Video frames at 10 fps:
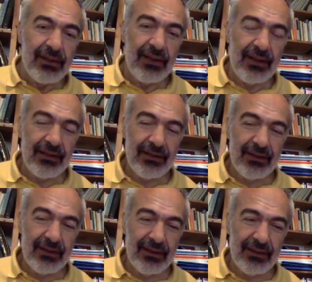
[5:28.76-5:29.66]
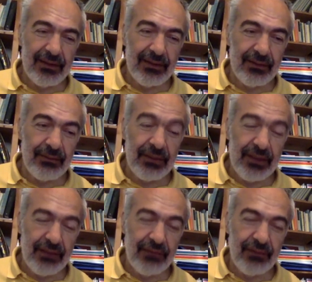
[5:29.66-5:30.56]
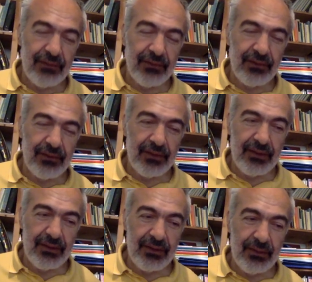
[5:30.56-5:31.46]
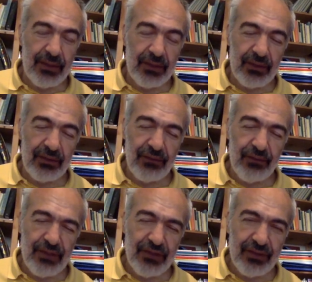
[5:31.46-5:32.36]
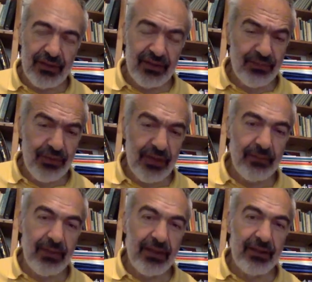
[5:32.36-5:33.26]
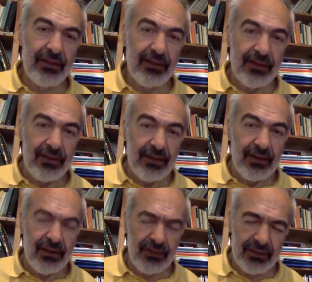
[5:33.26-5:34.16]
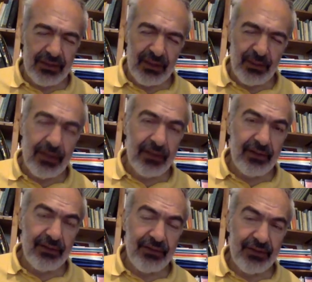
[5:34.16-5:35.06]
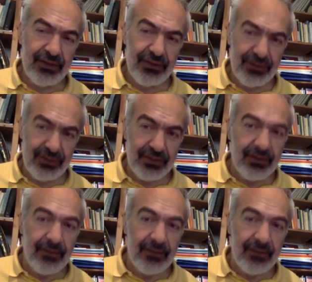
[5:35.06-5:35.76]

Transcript: And uh, be careful uh, about the information that is spread by non-independent researchers.